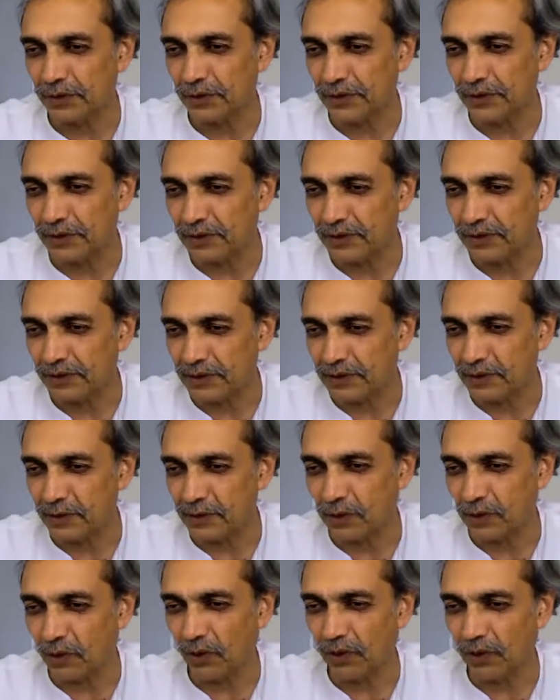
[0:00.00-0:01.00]
Grit to
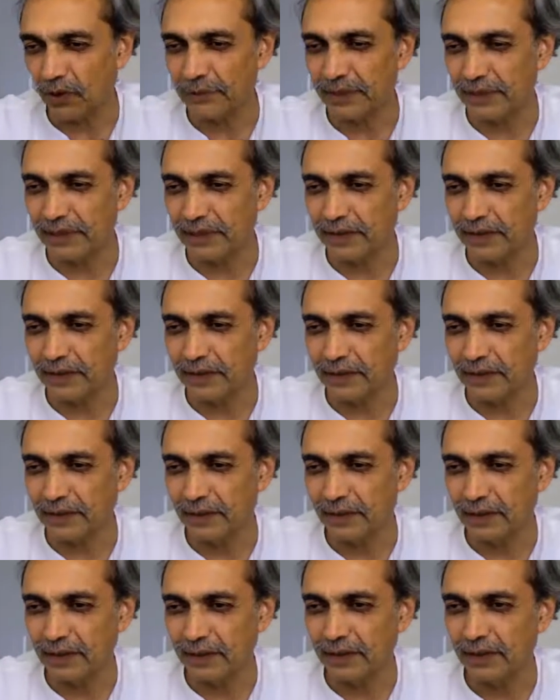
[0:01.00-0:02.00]
call me
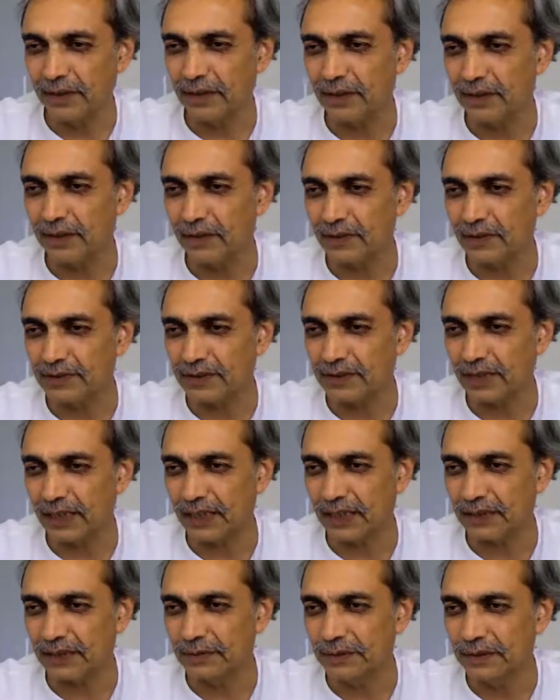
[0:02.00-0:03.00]
on
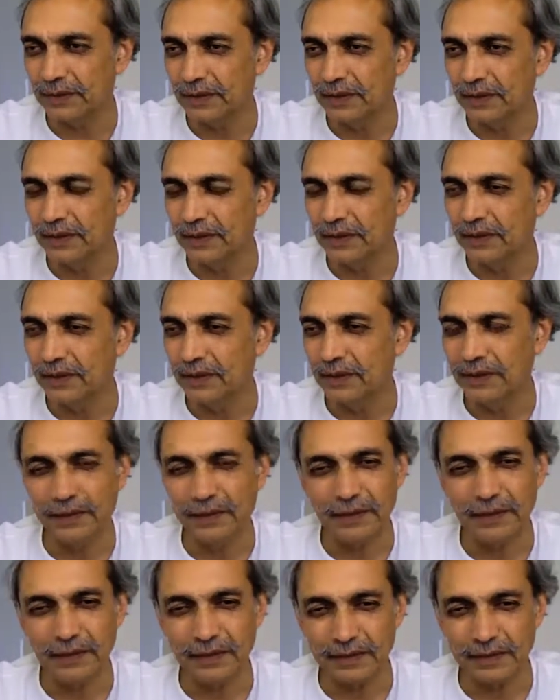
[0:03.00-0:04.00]
Skype.
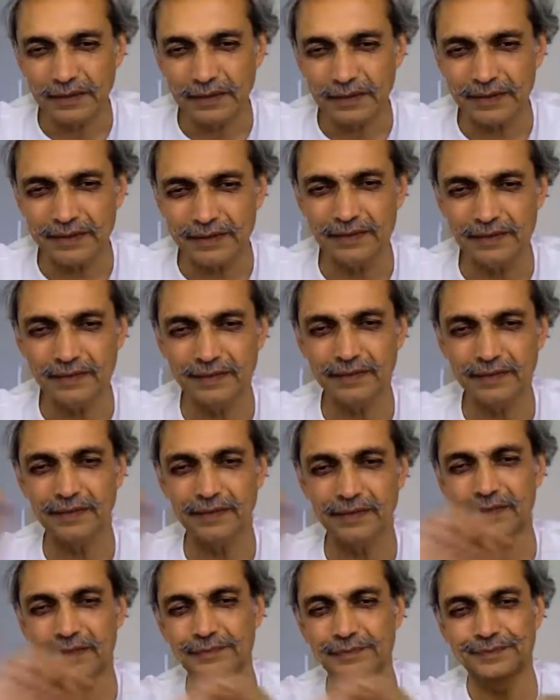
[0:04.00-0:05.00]
Grit.
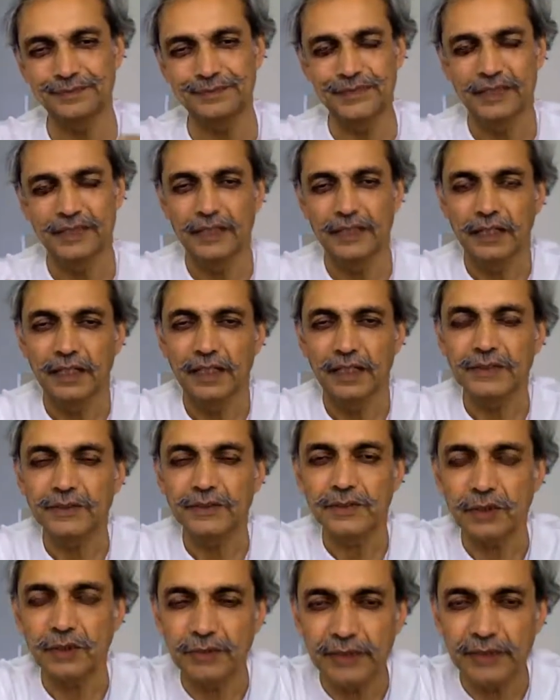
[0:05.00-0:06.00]
And
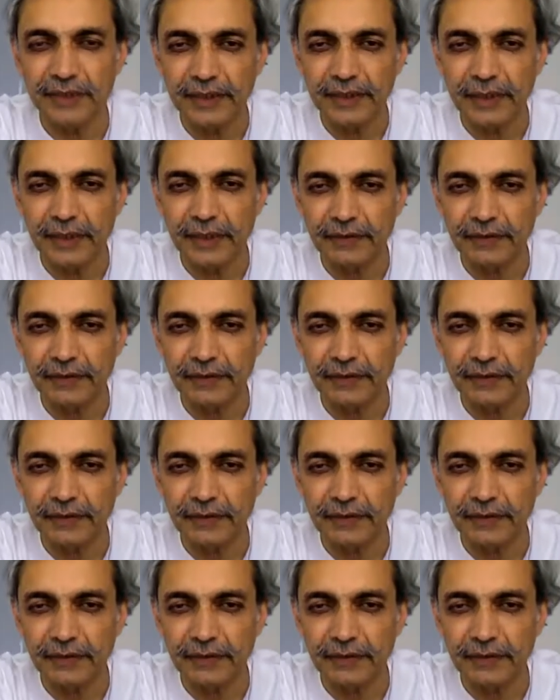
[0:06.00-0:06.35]
so we have